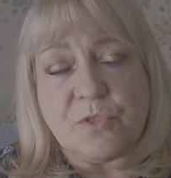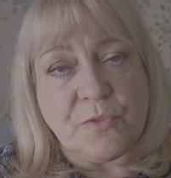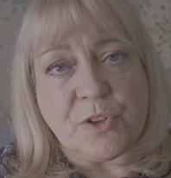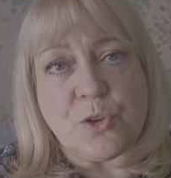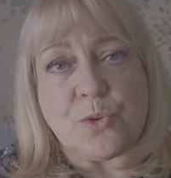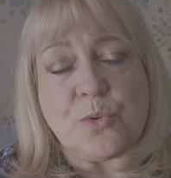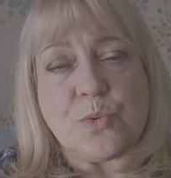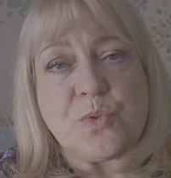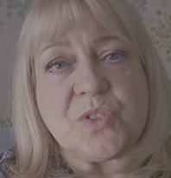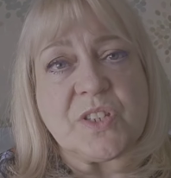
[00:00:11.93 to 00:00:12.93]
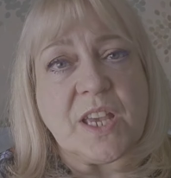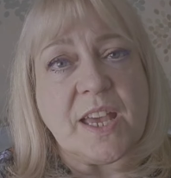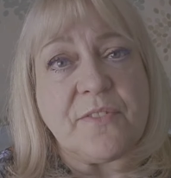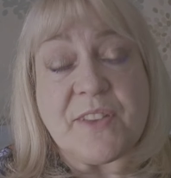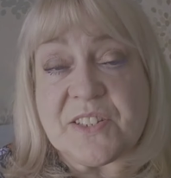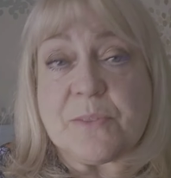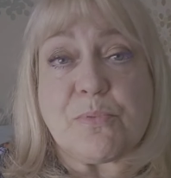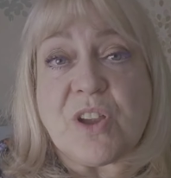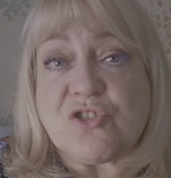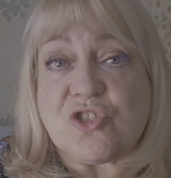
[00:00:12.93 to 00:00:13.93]
reviews, first
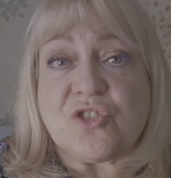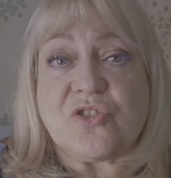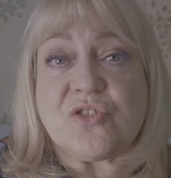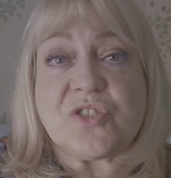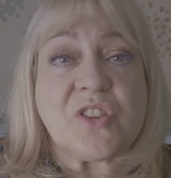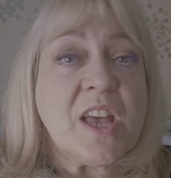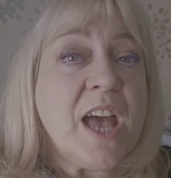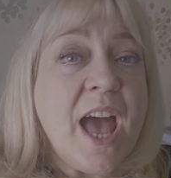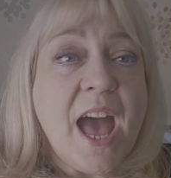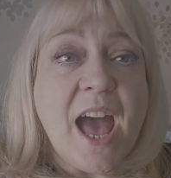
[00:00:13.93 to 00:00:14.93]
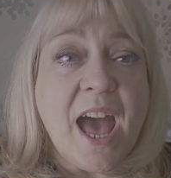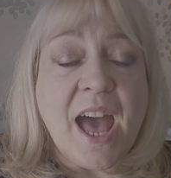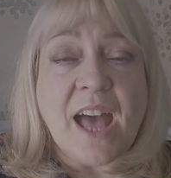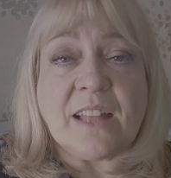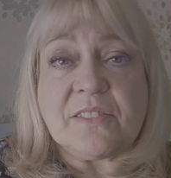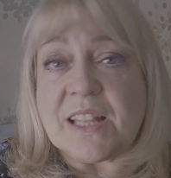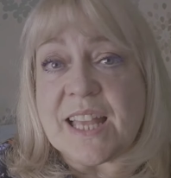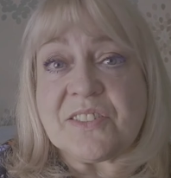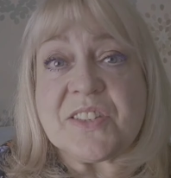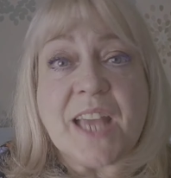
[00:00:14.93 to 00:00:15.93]
impressions, and
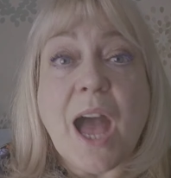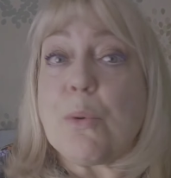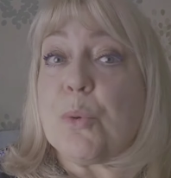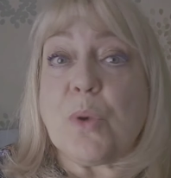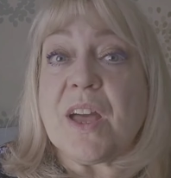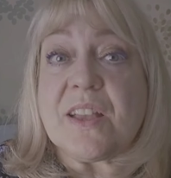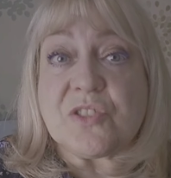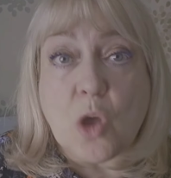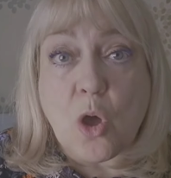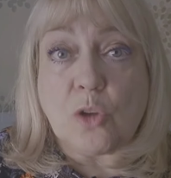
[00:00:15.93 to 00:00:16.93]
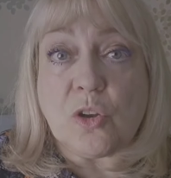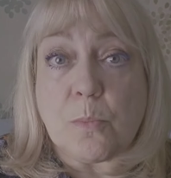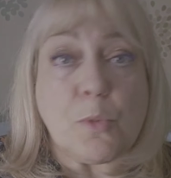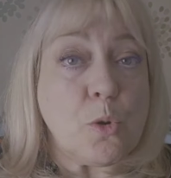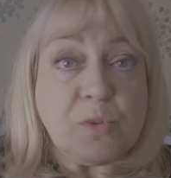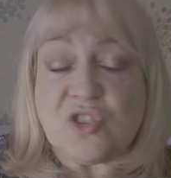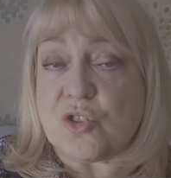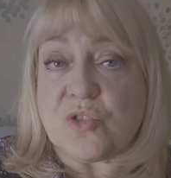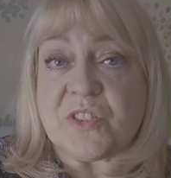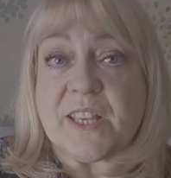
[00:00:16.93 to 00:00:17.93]
I like to see how it wears on more
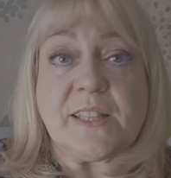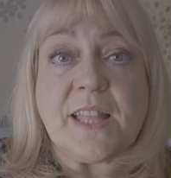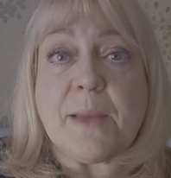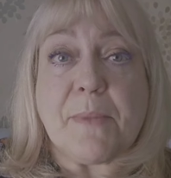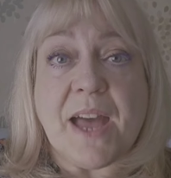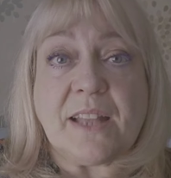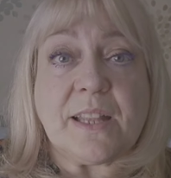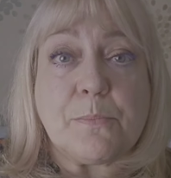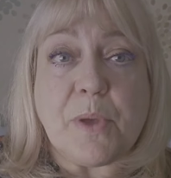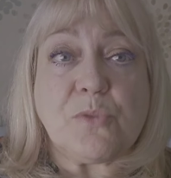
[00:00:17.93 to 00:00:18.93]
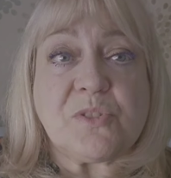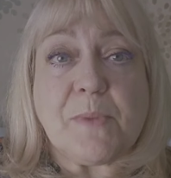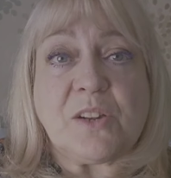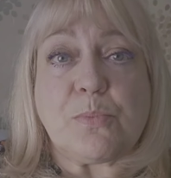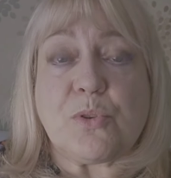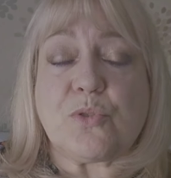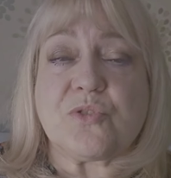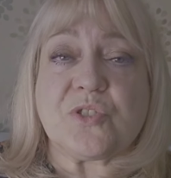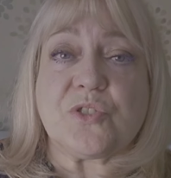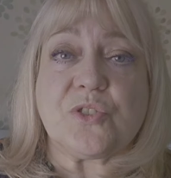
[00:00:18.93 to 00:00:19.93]
mature skin like mine. I'm
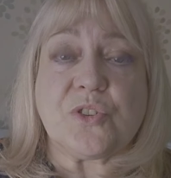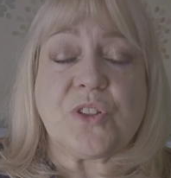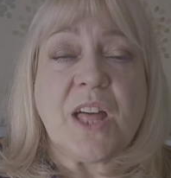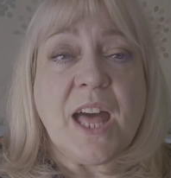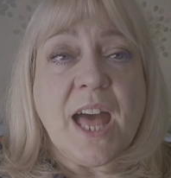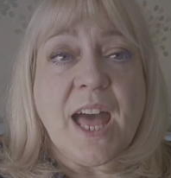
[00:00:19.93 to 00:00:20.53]
postmenopausal,